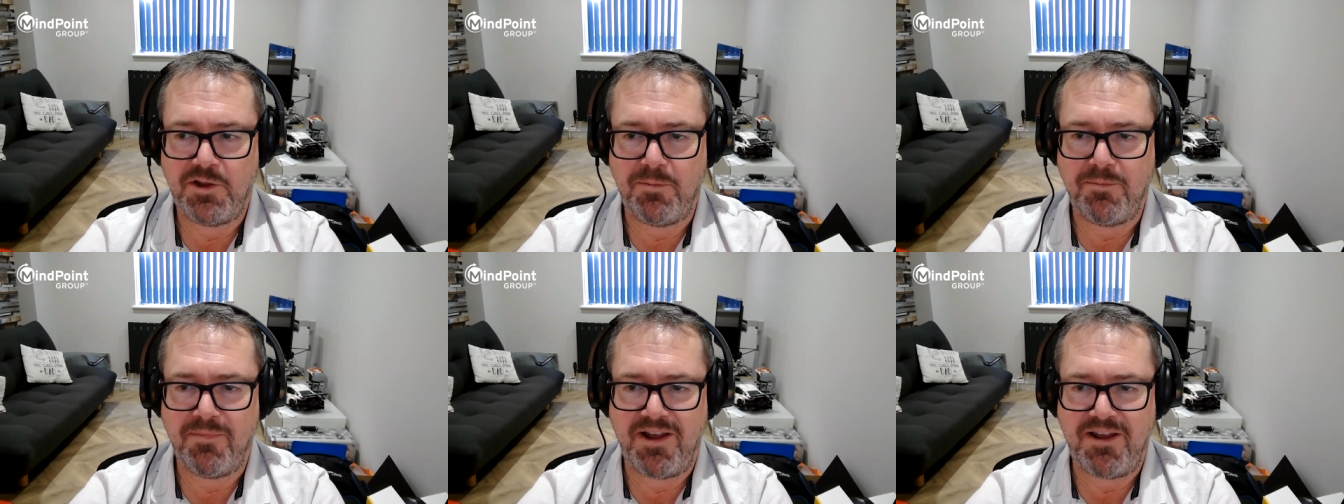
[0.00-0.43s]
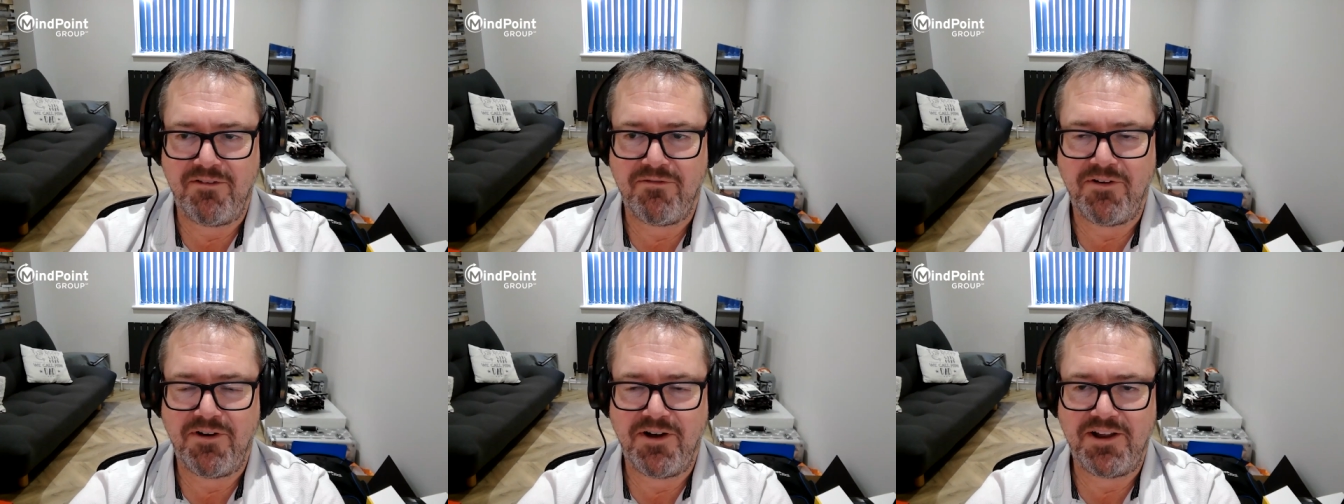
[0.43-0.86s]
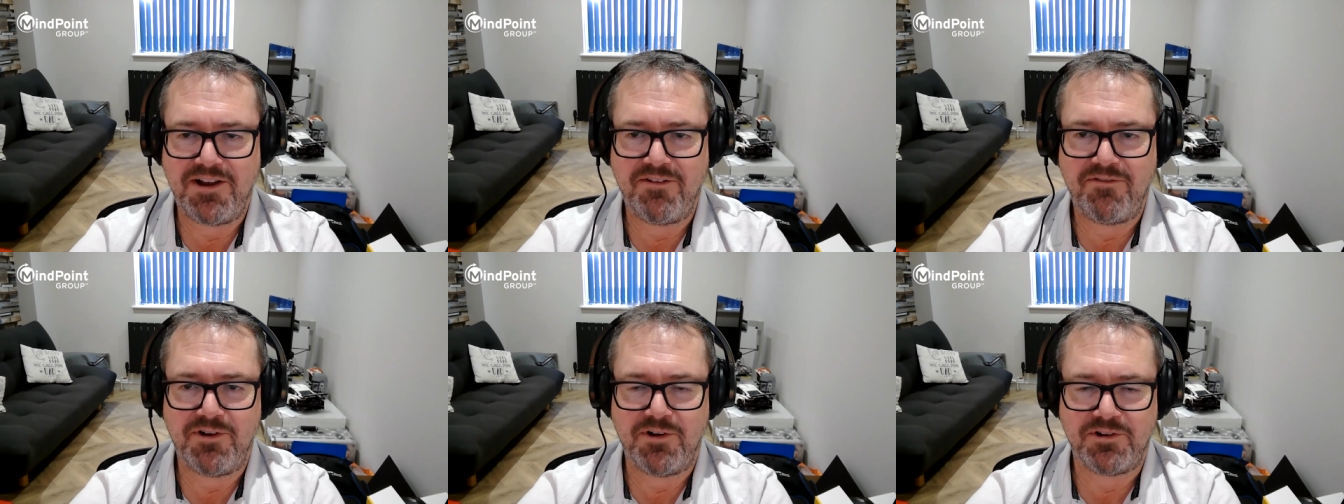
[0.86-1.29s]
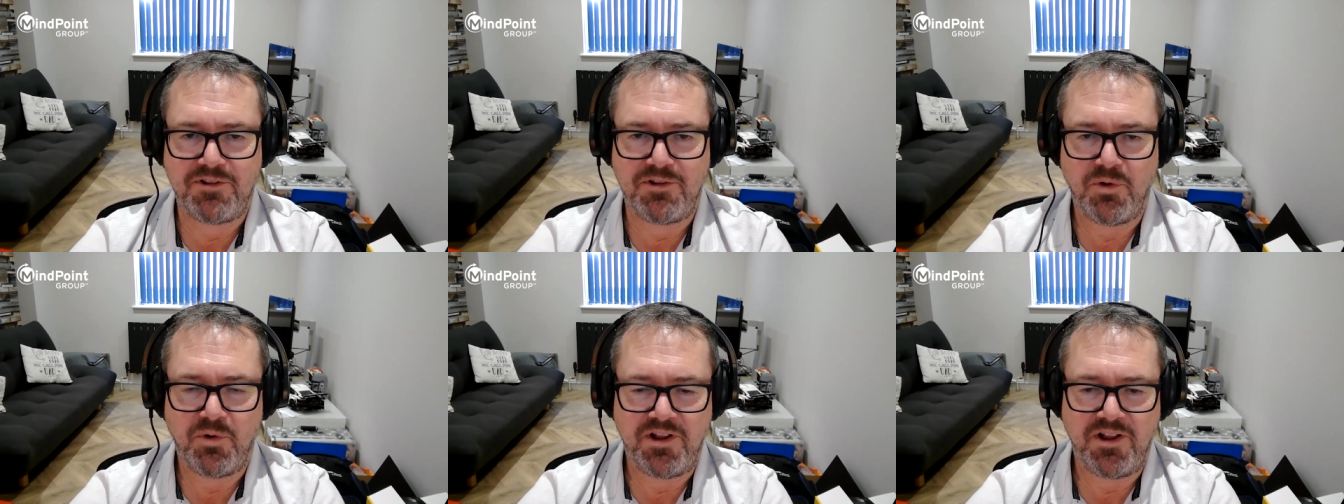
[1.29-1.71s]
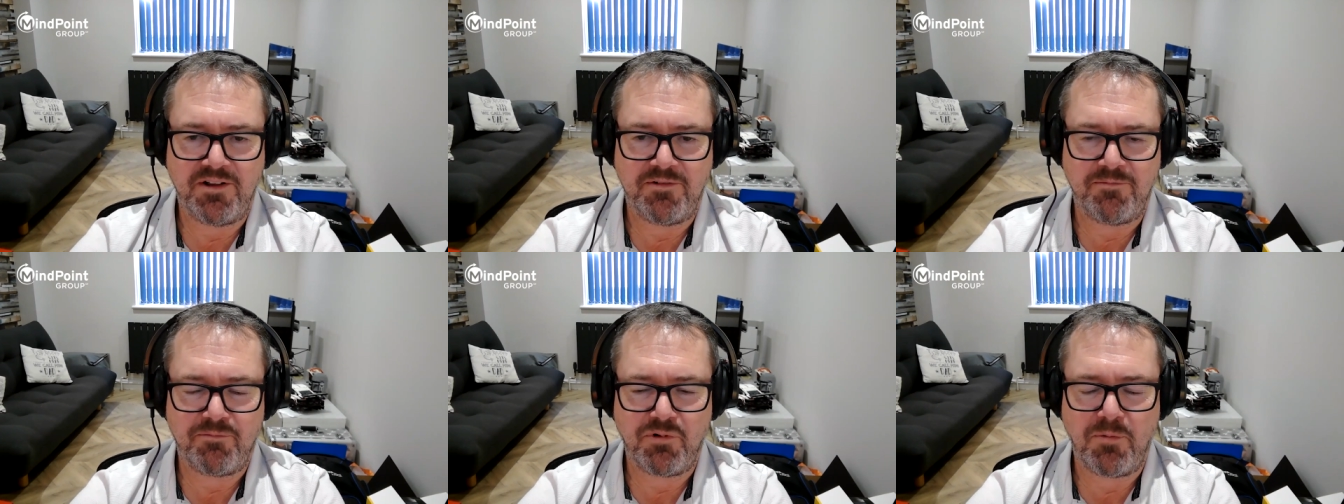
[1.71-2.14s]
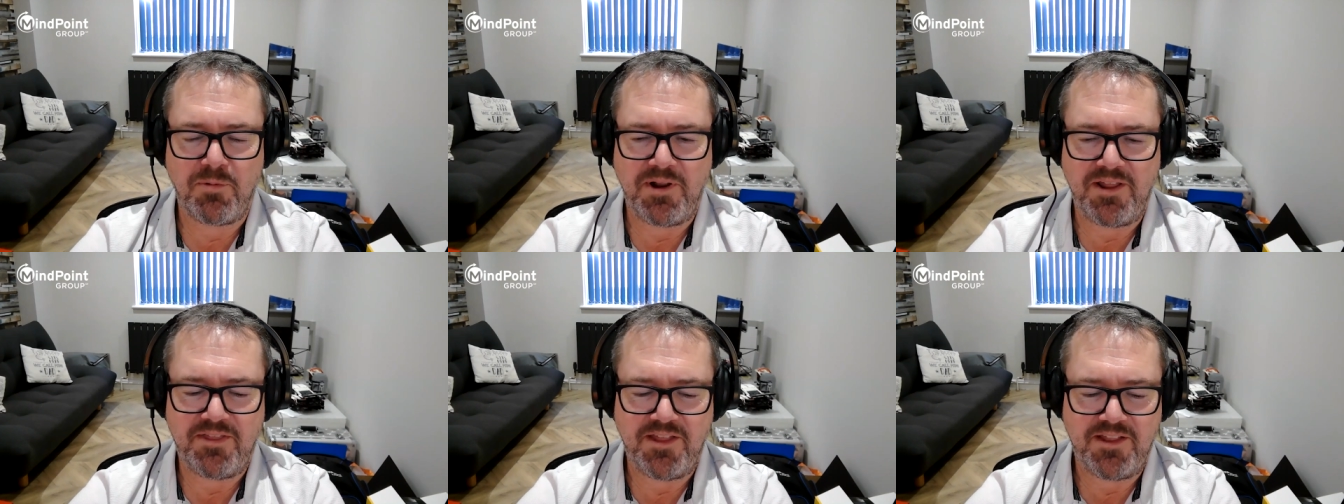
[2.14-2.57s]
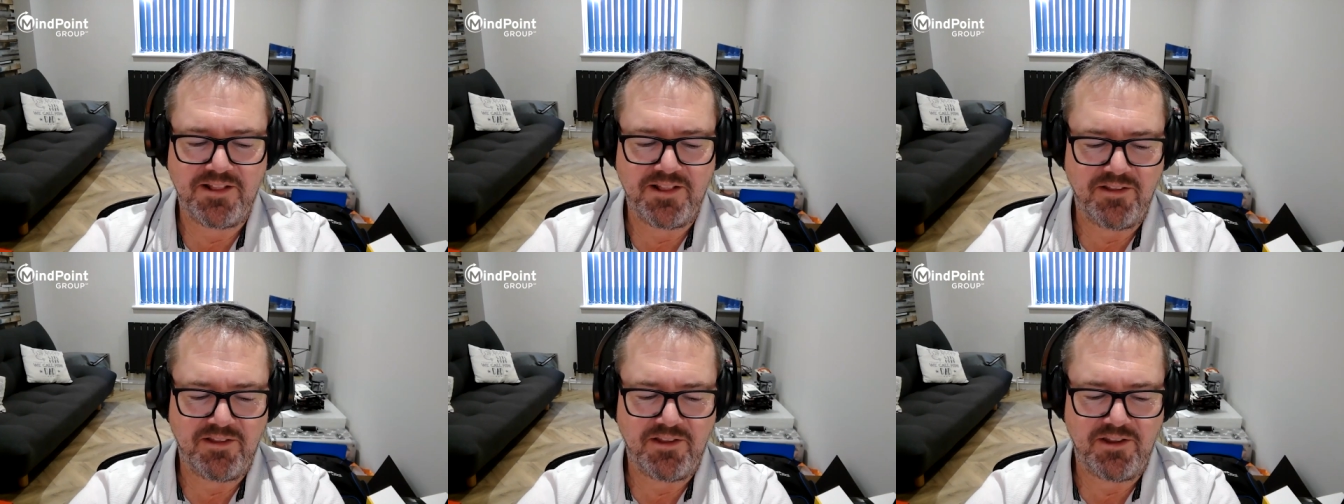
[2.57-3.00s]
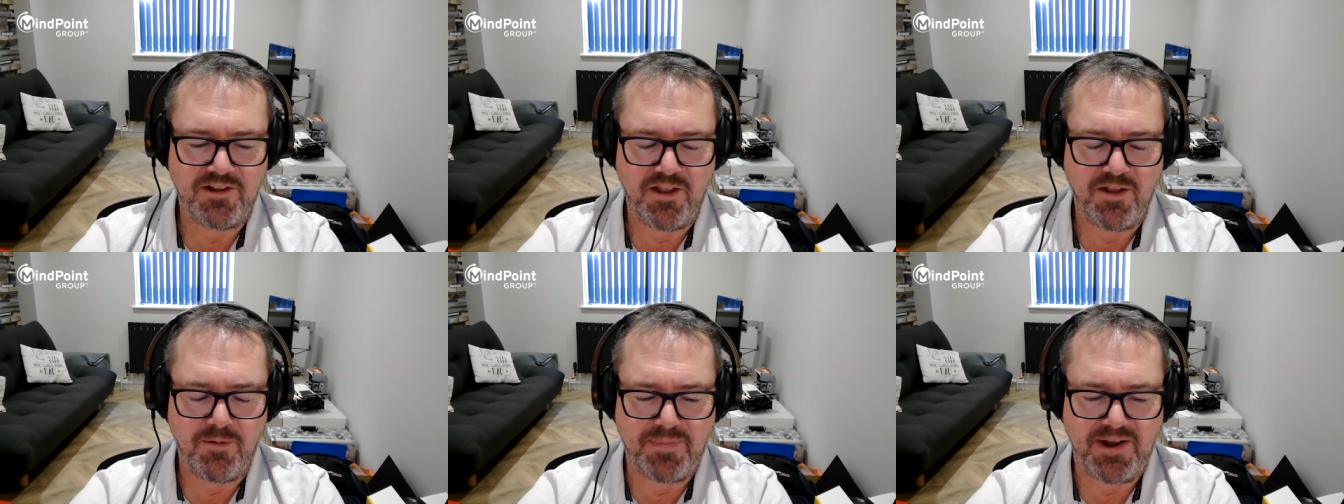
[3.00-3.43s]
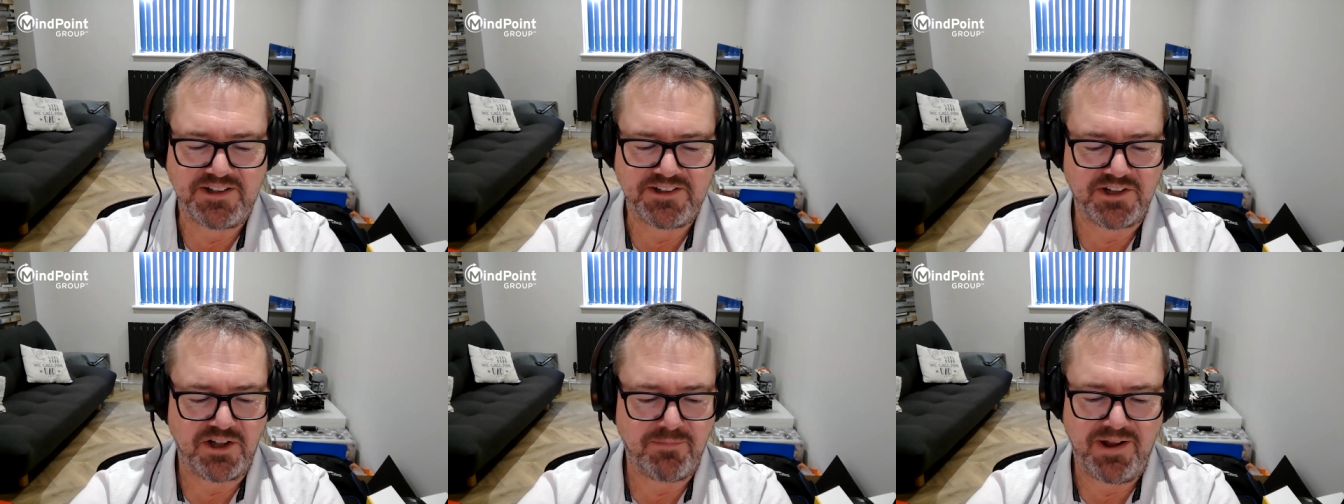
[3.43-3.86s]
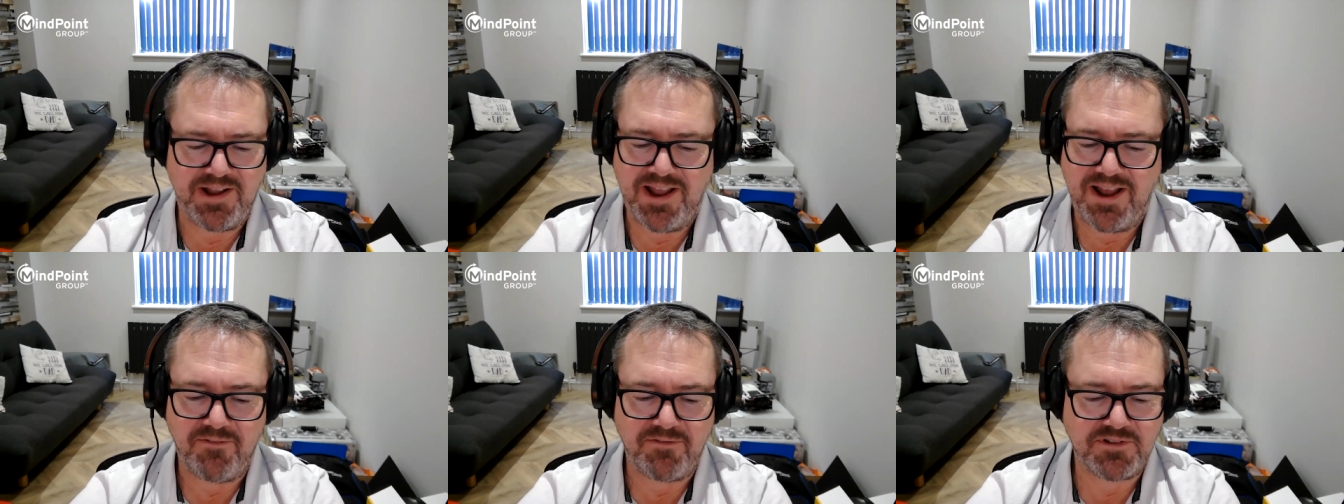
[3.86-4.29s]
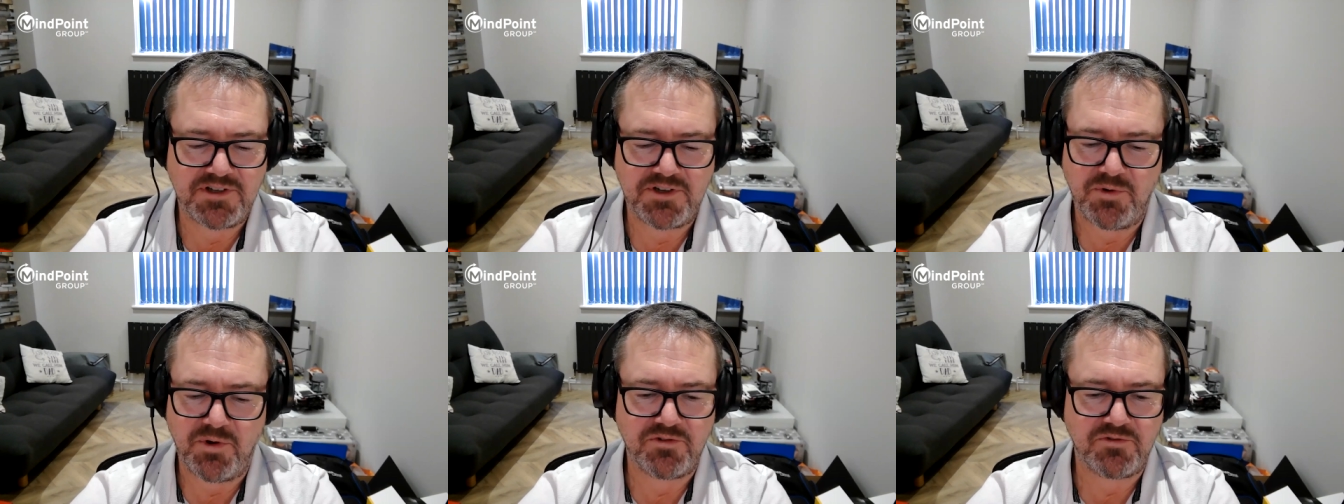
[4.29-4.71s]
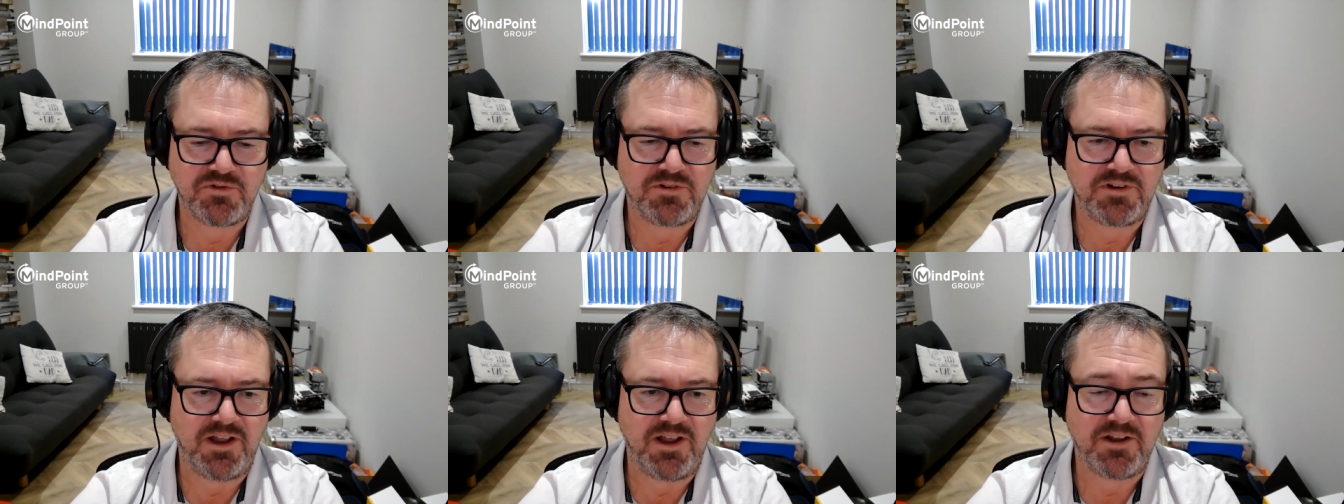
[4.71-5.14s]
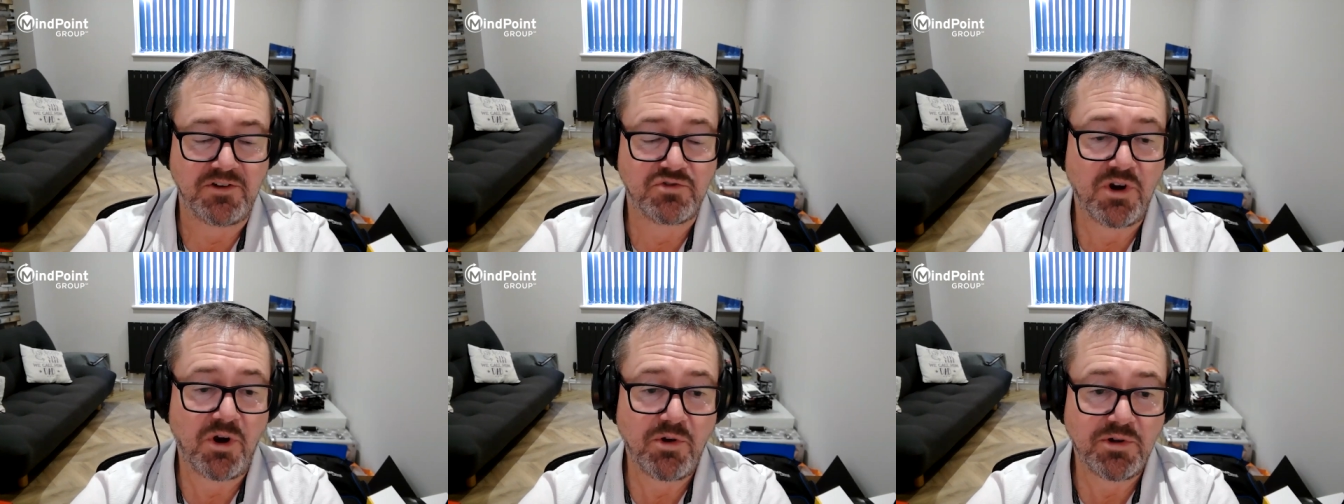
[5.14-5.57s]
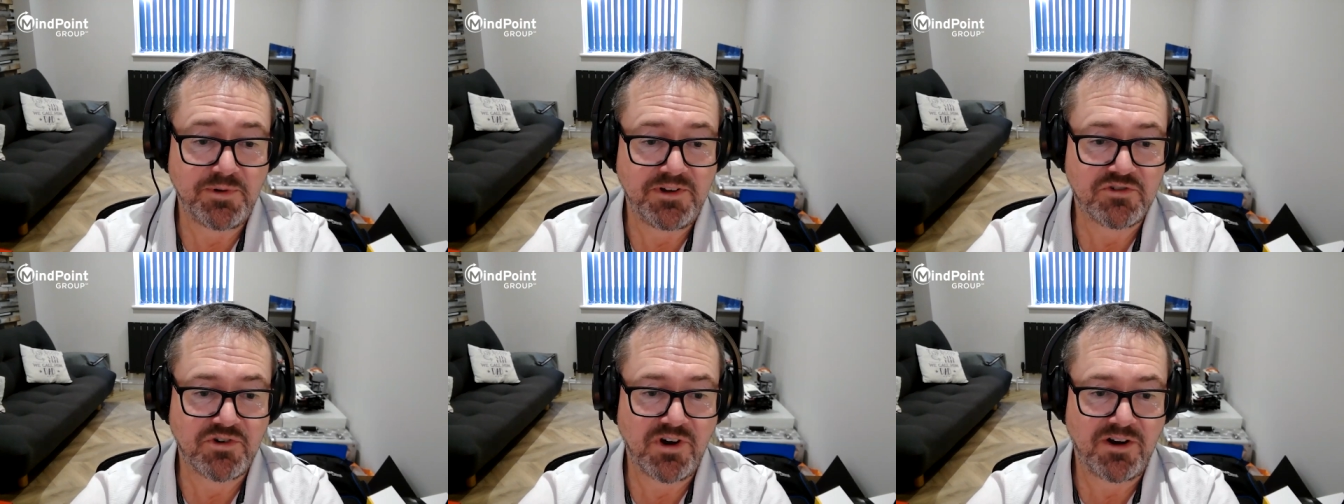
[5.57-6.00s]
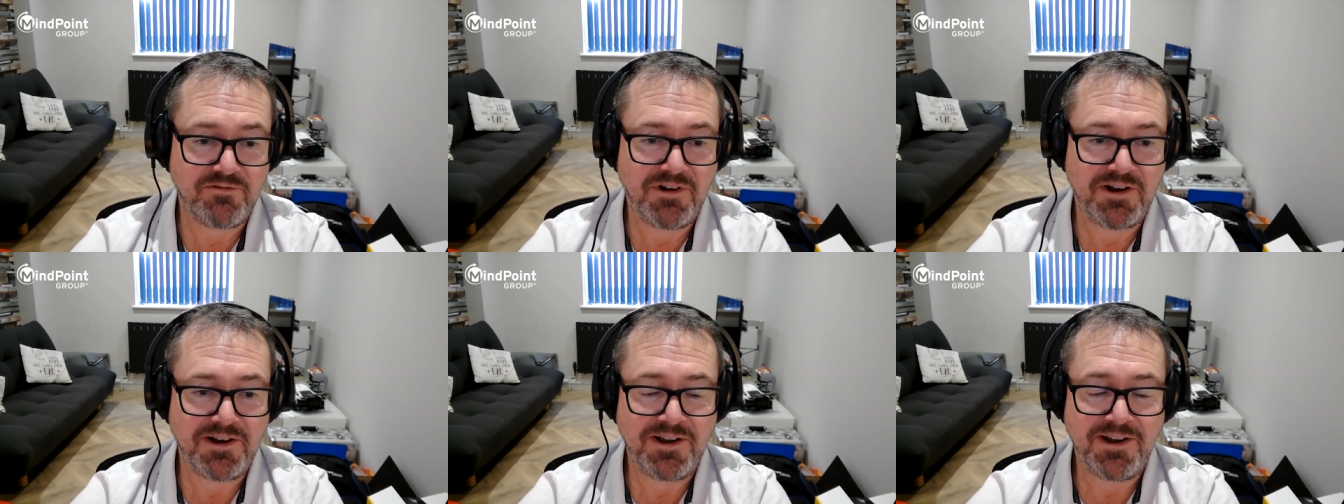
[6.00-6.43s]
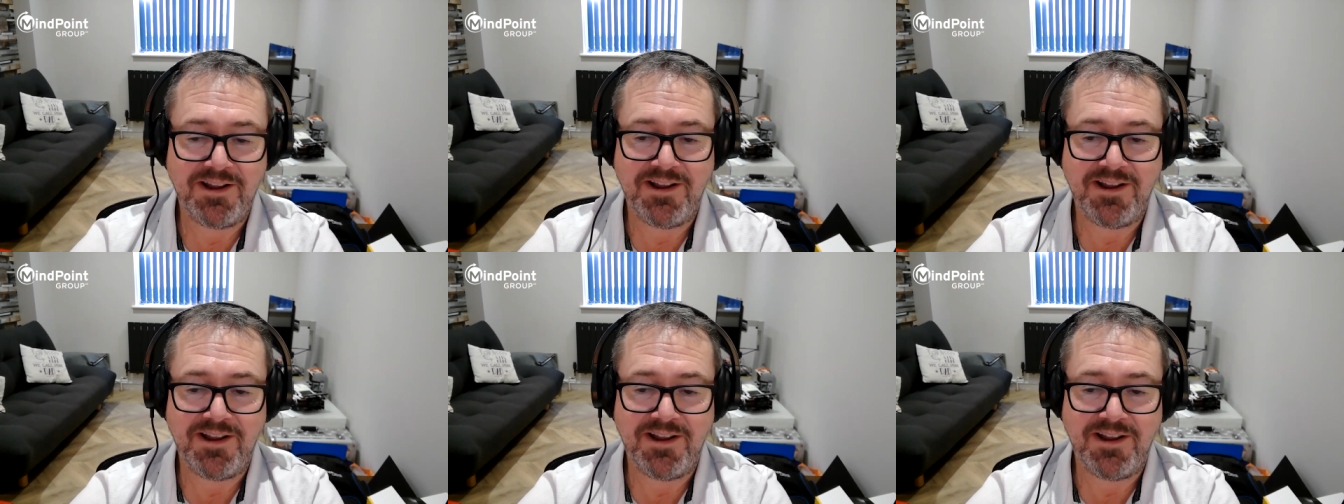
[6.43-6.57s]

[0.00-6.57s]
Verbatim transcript: you may find if you looked at the audit properly, then a baseline may have 200 uh, controls when you try and run,